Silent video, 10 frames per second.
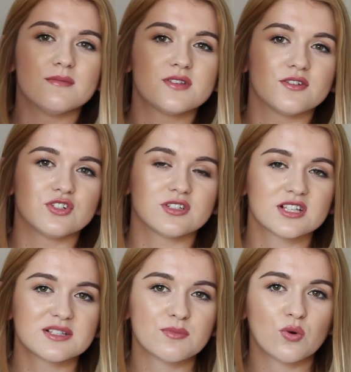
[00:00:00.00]
So it's just
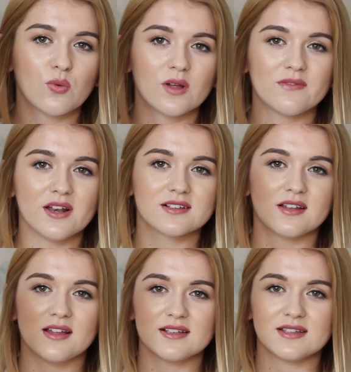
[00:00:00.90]
a small one that looks
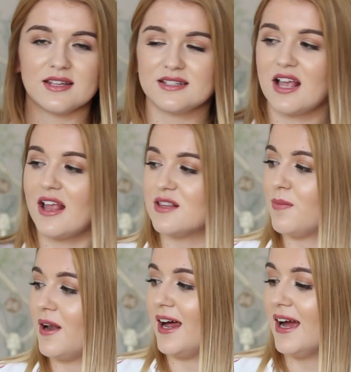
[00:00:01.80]
like this, and this is
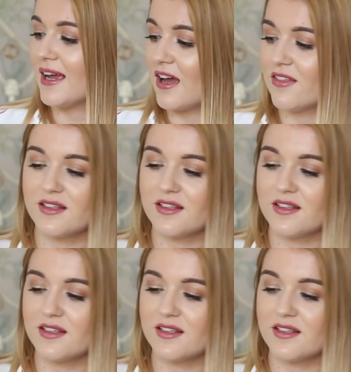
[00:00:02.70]
black.